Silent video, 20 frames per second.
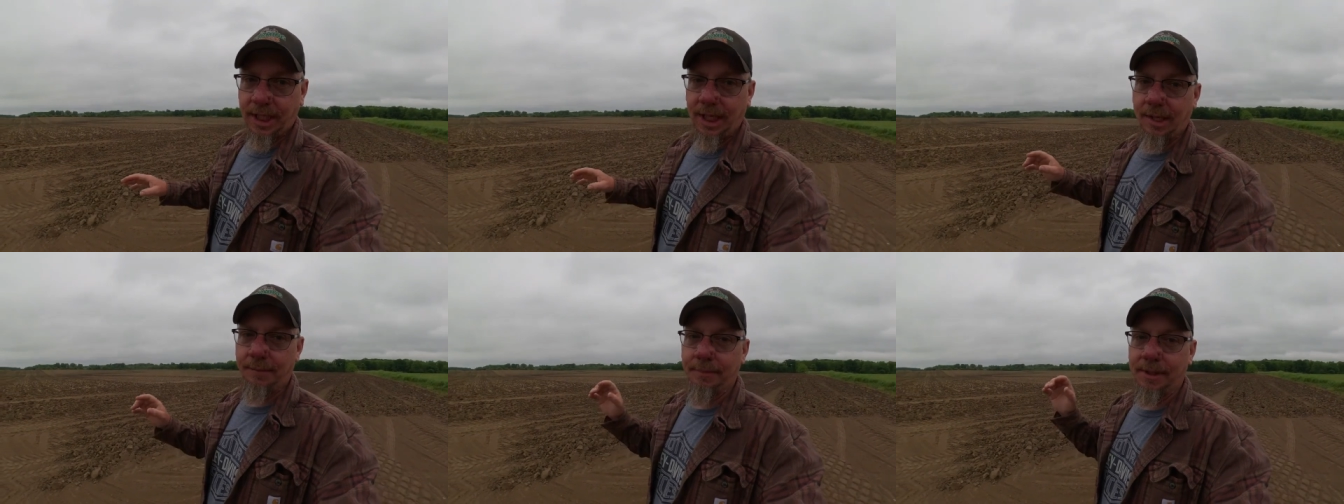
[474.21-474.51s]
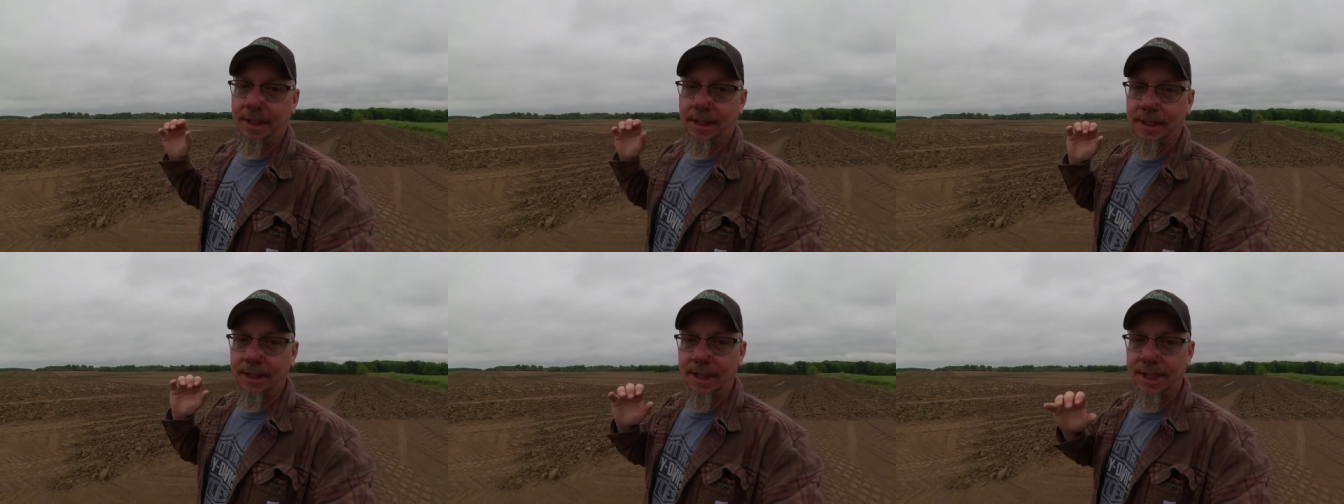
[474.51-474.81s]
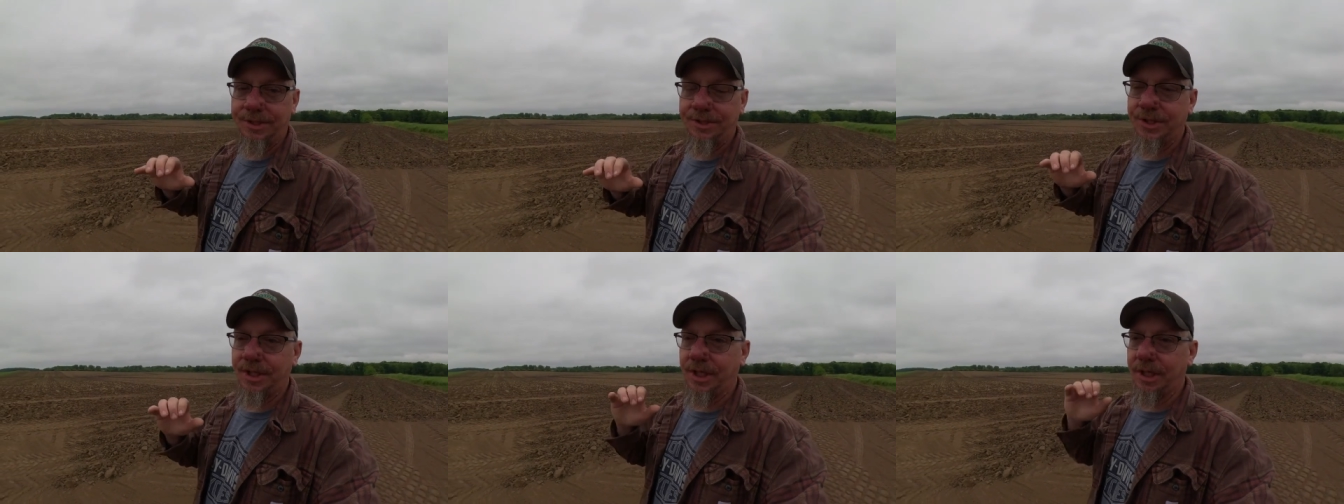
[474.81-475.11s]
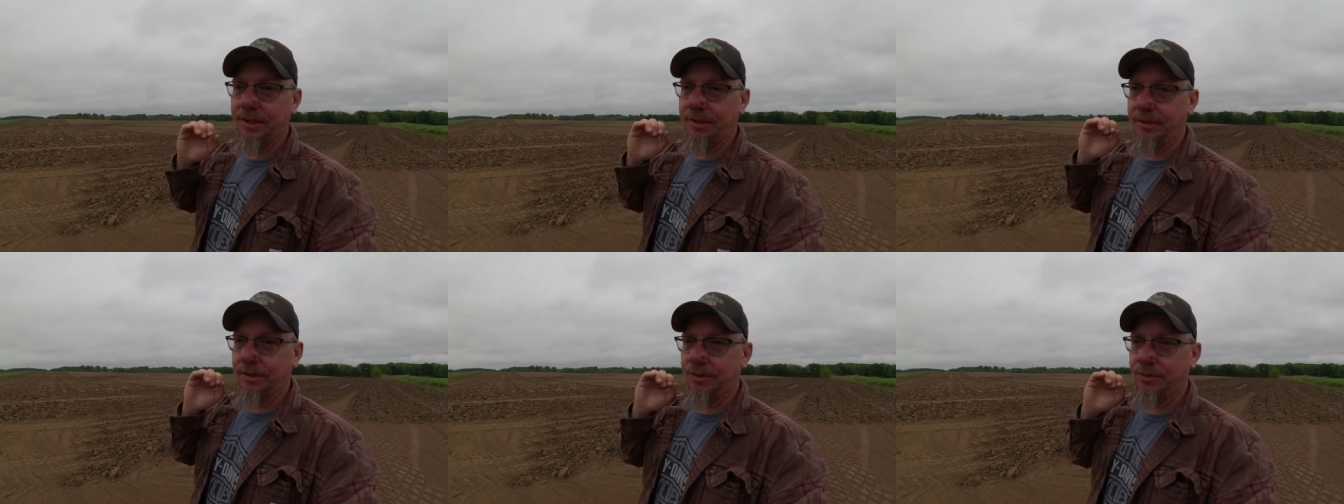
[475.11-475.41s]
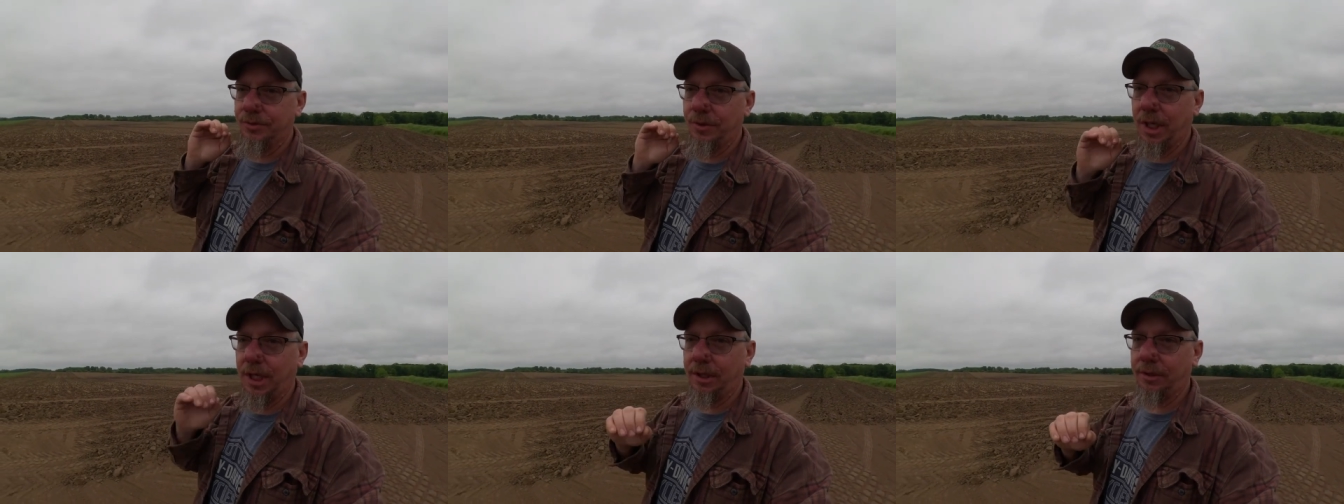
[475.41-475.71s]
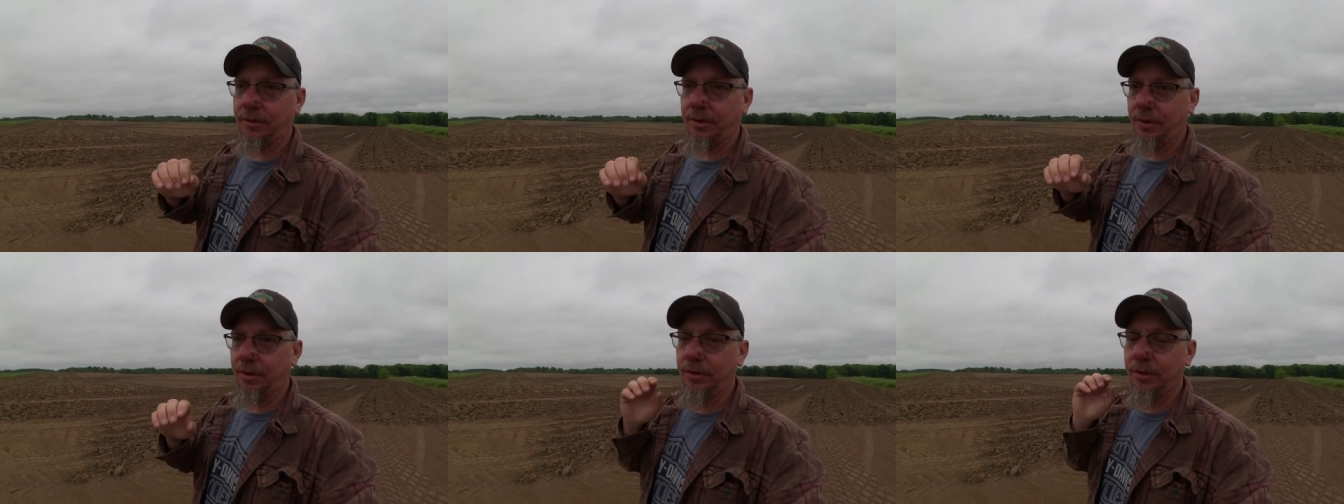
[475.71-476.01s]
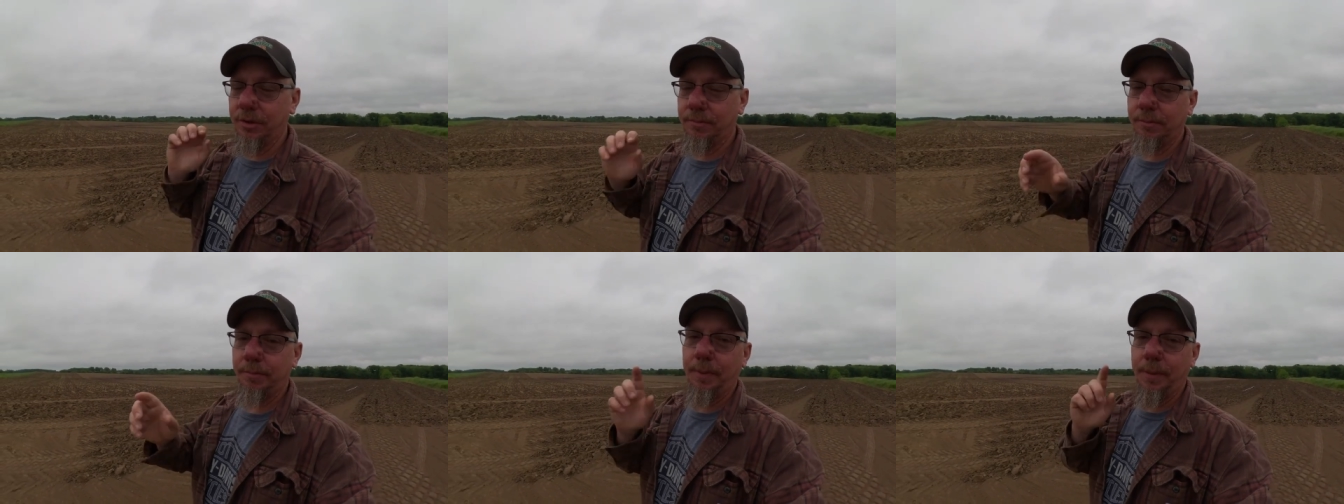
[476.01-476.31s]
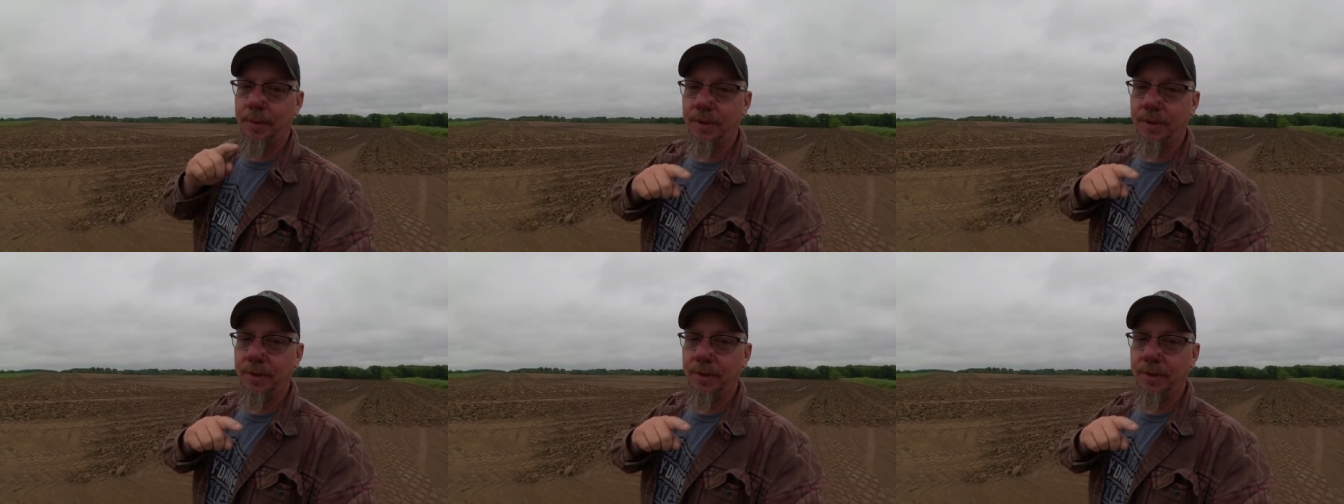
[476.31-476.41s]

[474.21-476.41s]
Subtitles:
I'm going to at least get the tractor hooked